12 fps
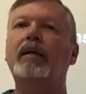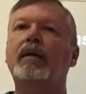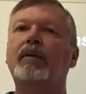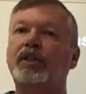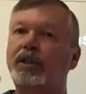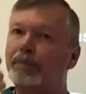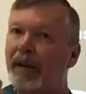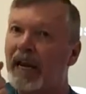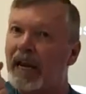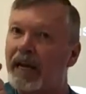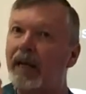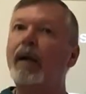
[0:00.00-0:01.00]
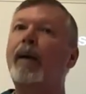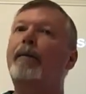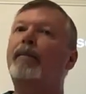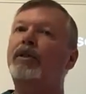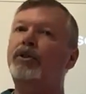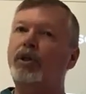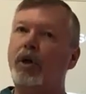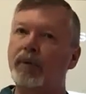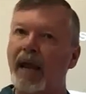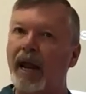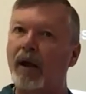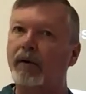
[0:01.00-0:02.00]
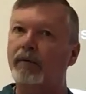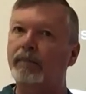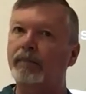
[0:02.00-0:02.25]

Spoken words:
the speed must go down.